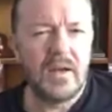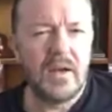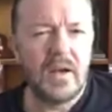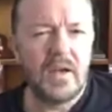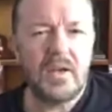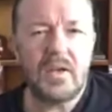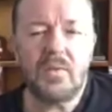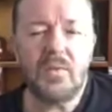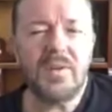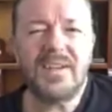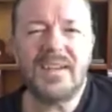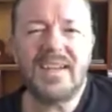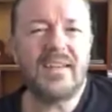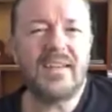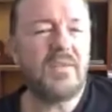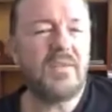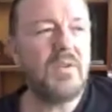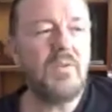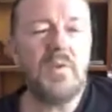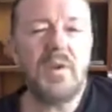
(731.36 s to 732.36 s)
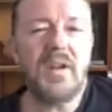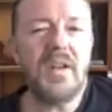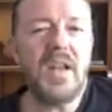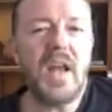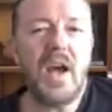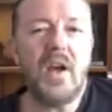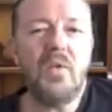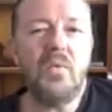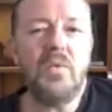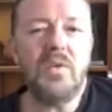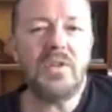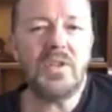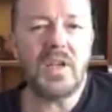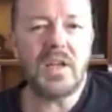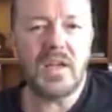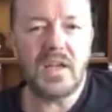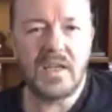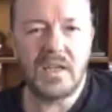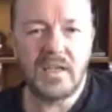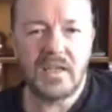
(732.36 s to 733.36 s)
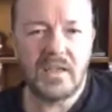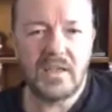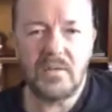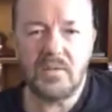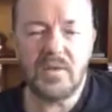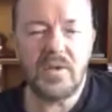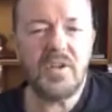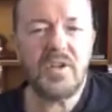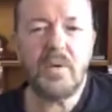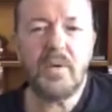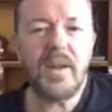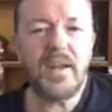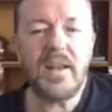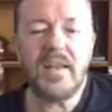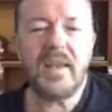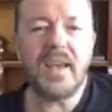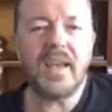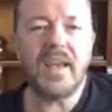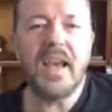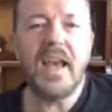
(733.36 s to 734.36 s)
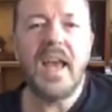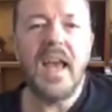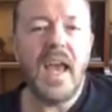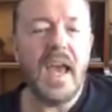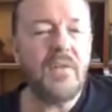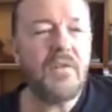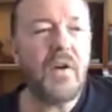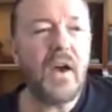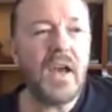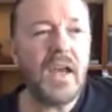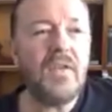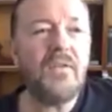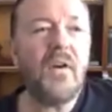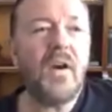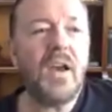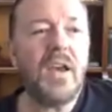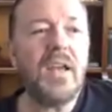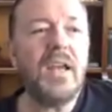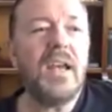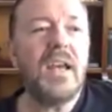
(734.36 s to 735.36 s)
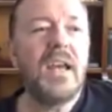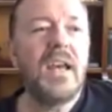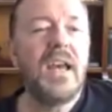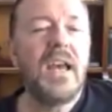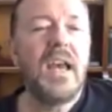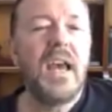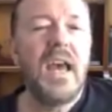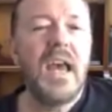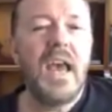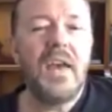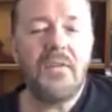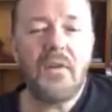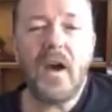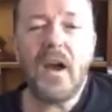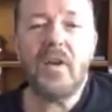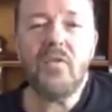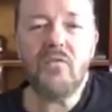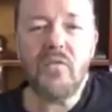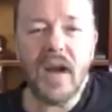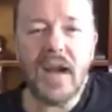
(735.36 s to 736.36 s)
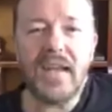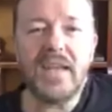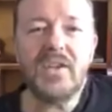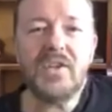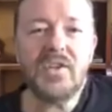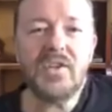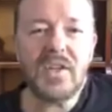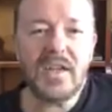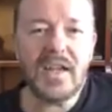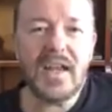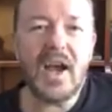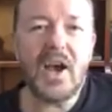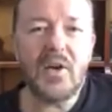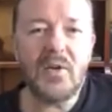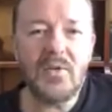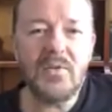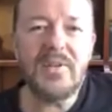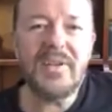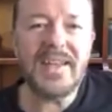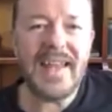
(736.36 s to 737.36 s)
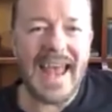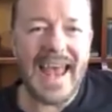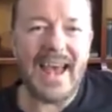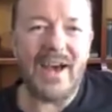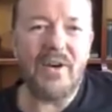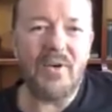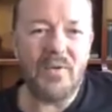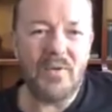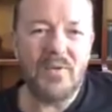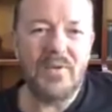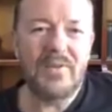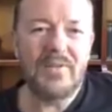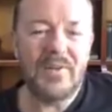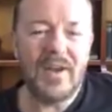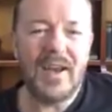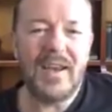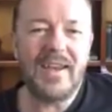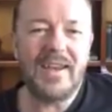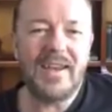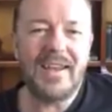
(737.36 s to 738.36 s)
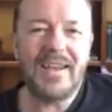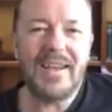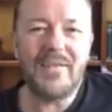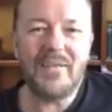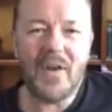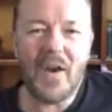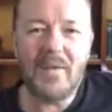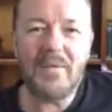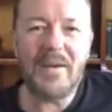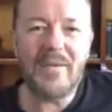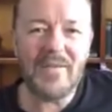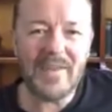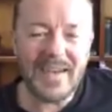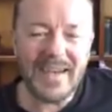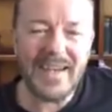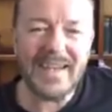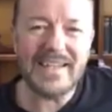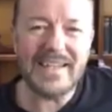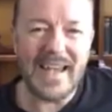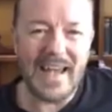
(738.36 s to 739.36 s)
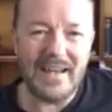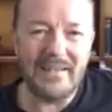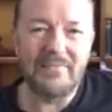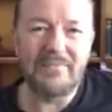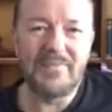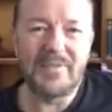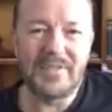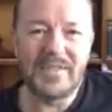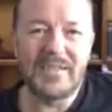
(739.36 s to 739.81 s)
And they'd, you wouldn't get, you wouldn't know, would you? You wouldn't do anything. If I if I if I arranged a code now, right?